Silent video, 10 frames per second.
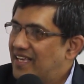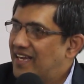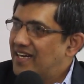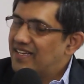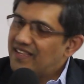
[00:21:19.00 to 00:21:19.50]

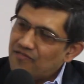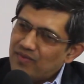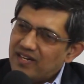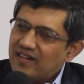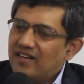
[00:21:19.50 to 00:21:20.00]
And
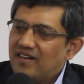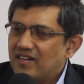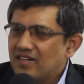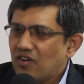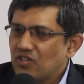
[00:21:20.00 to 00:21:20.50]
they've been
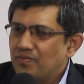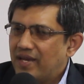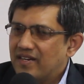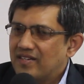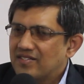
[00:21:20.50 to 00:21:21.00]

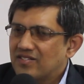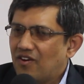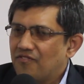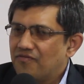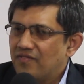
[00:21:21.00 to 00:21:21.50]
torchbearers
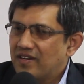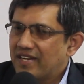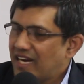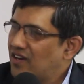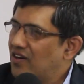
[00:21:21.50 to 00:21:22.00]
of
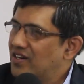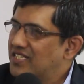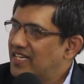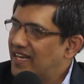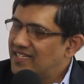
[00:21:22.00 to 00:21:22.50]

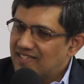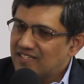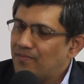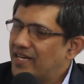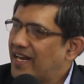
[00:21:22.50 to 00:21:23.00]
technology and
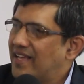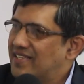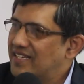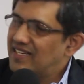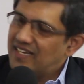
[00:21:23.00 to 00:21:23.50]

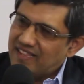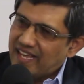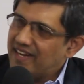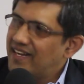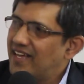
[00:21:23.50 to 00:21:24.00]
systematization in
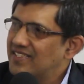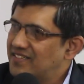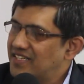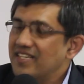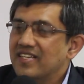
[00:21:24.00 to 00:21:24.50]
their
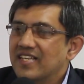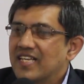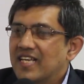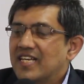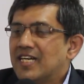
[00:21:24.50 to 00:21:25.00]
industry.
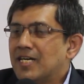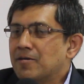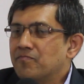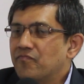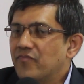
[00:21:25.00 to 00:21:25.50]

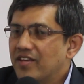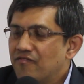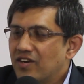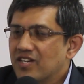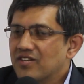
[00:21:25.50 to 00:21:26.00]
We
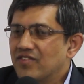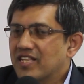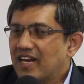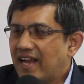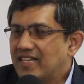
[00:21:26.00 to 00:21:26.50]
have worked
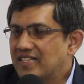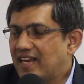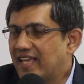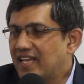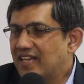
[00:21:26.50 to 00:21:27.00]
with
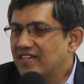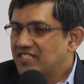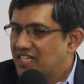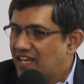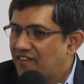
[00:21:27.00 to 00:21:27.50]
clients like
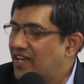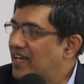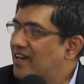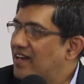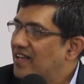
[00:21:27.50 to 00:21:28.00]
GK
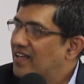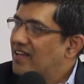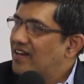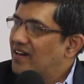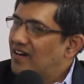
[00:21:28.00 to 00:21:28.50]

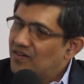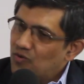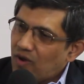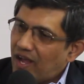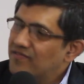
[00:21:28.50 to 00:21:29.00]
Vale,
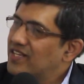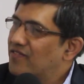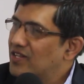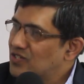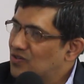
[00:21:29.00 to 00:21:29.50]
who have
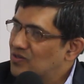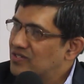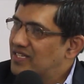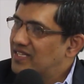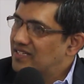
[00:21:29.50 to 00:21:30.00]
several
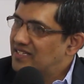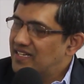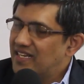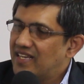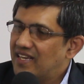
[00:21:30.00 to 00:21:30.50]
stores in the
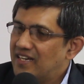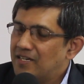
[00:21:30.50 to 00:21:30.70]
city,